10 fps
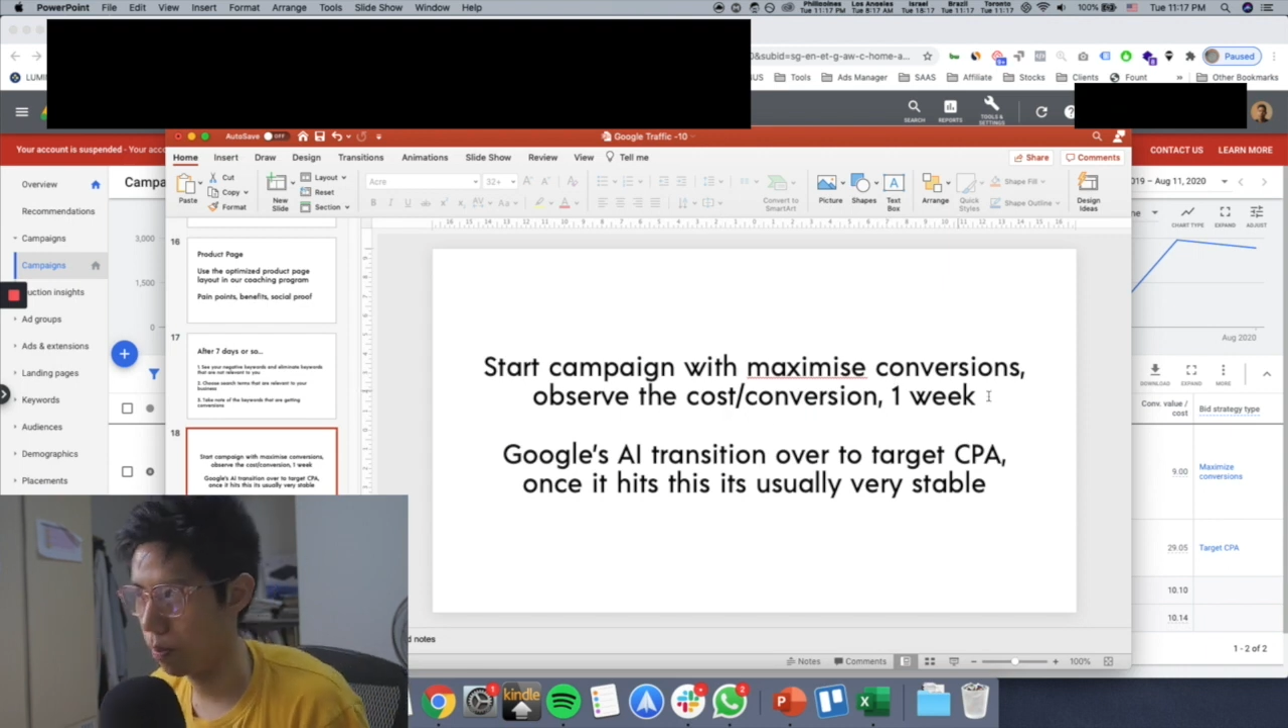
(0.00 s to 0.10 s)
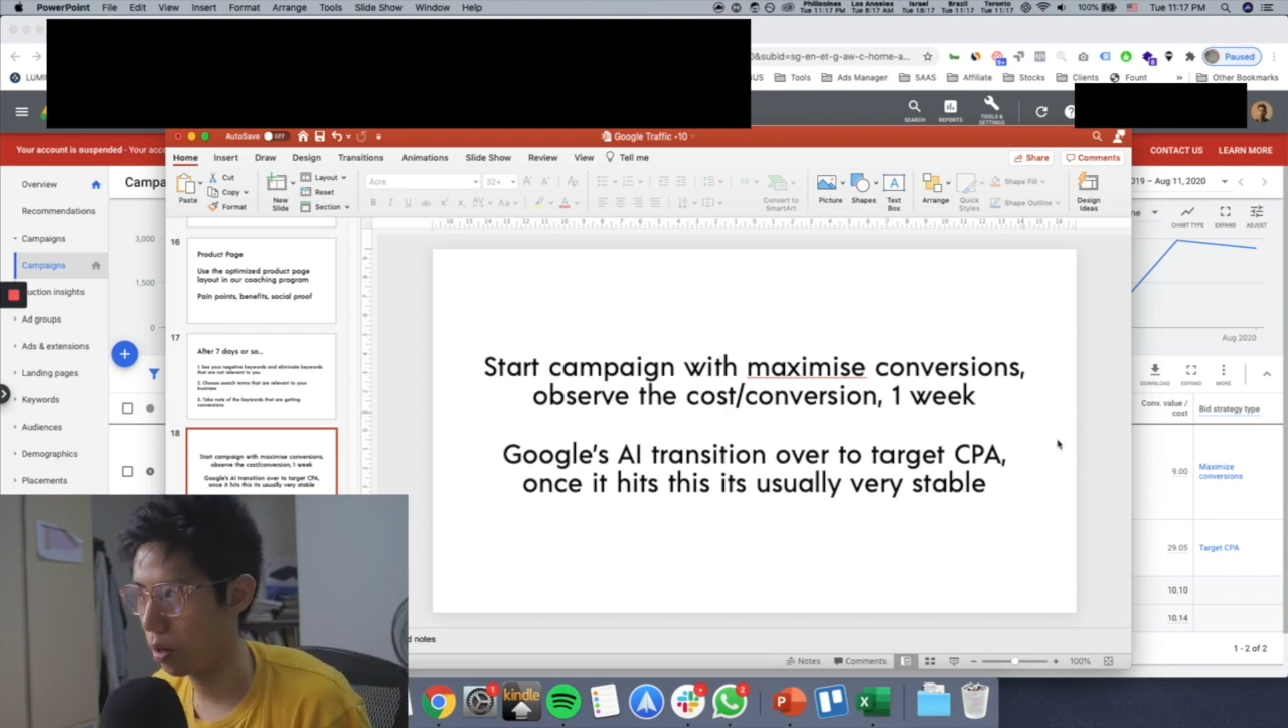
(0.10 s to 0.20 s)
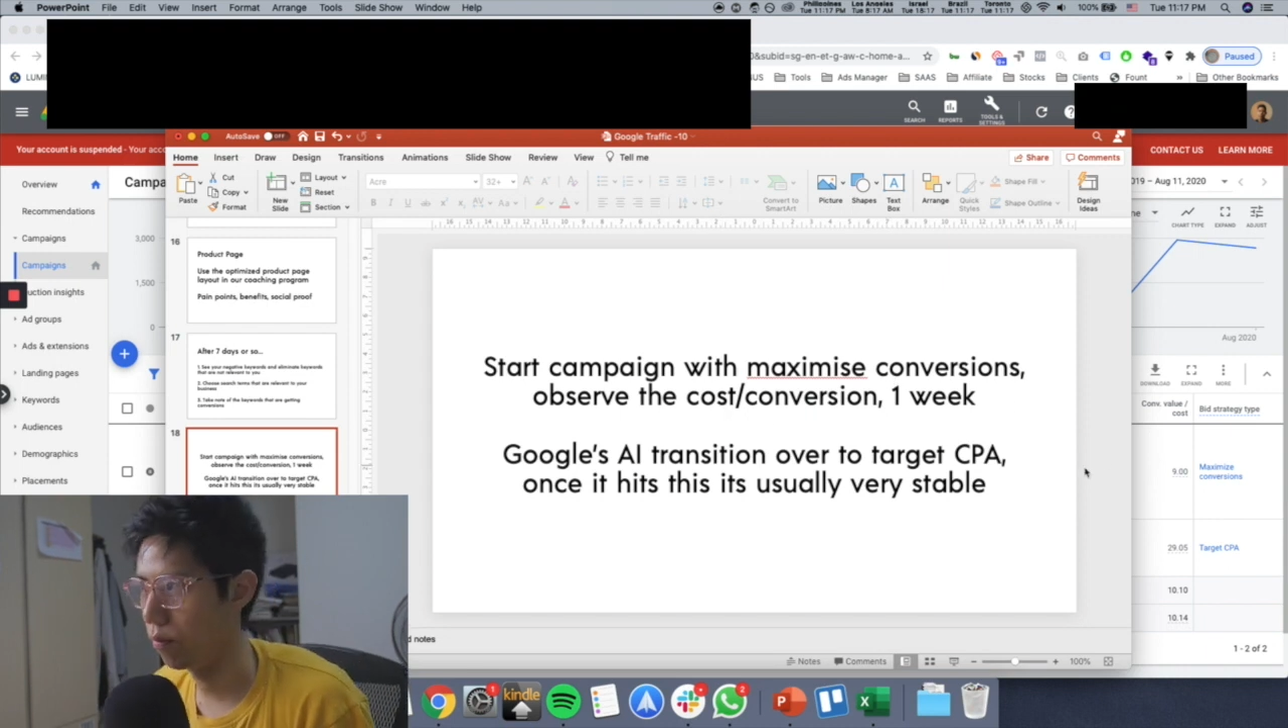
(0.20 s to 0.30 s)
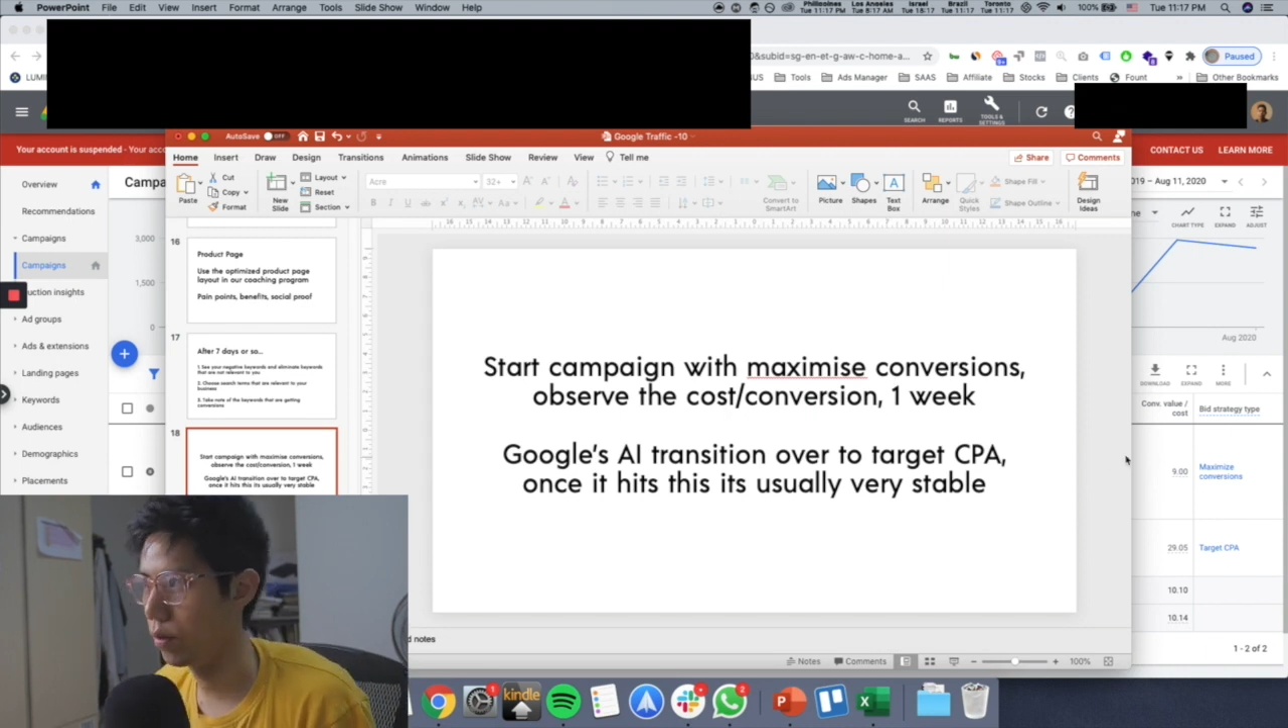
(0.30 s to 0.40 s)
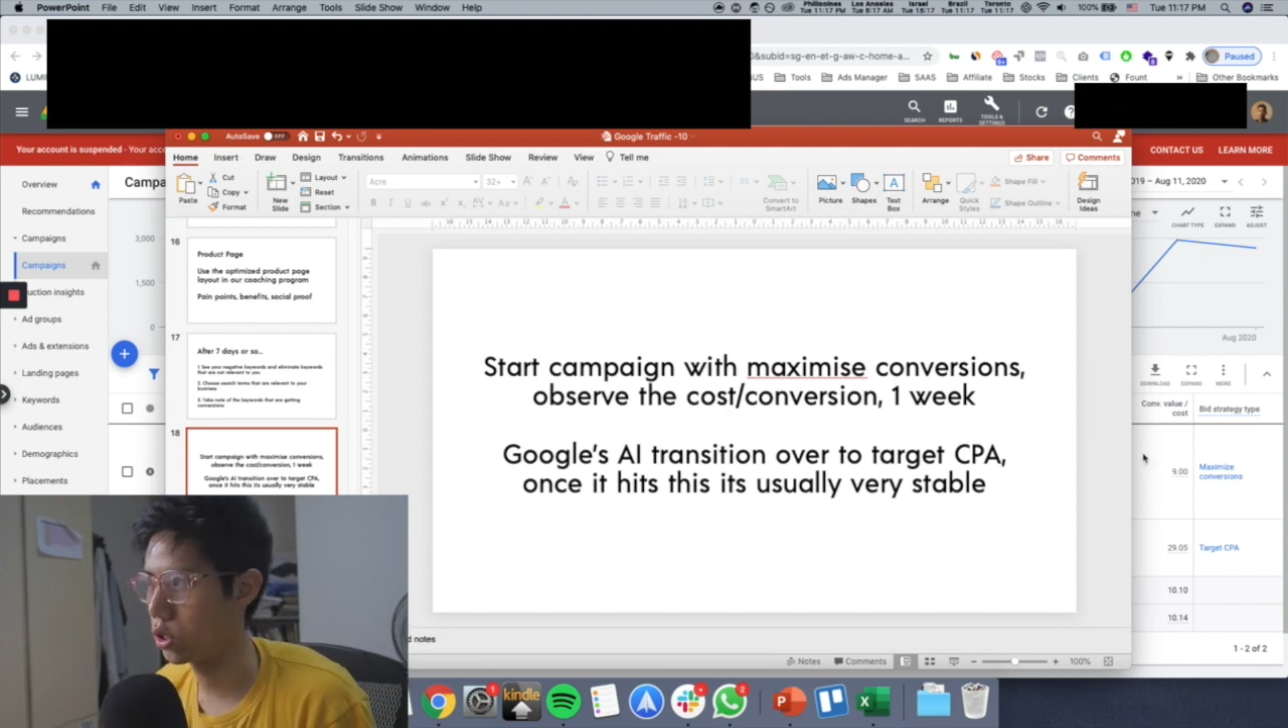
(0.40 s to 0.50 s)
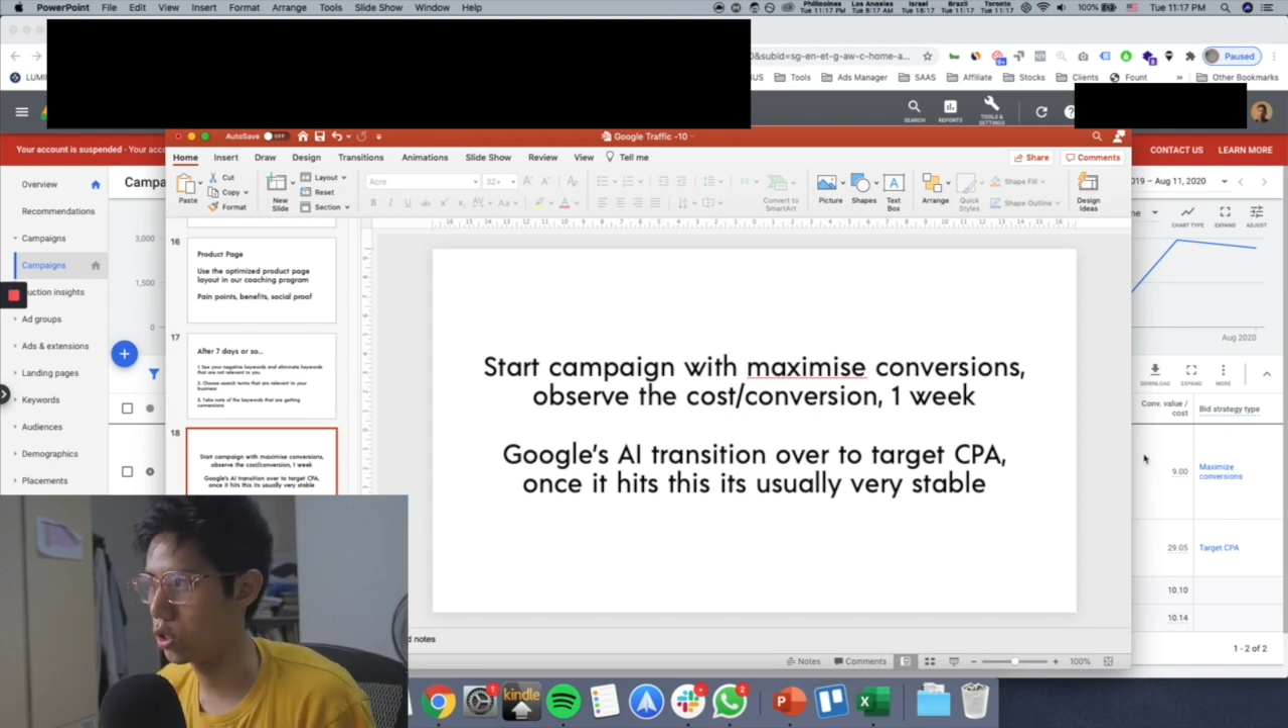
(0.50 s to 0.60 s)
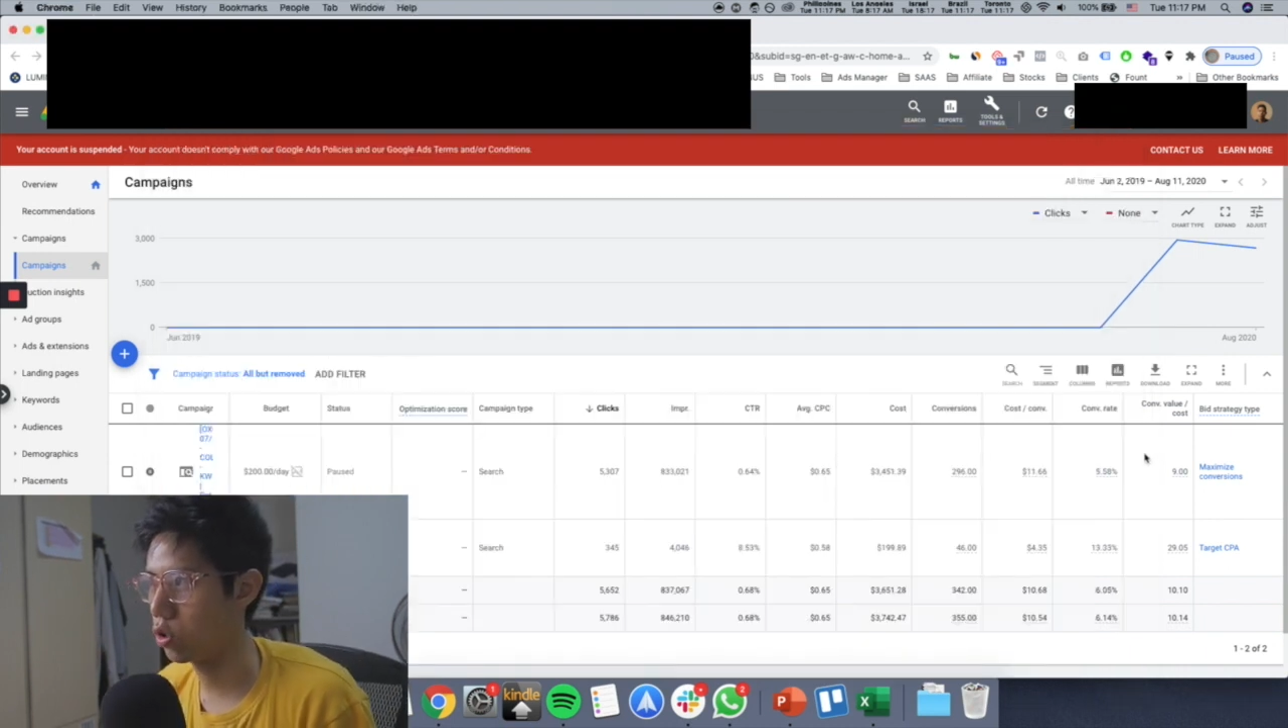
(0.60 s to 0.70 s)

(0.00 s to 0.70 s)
per conversion.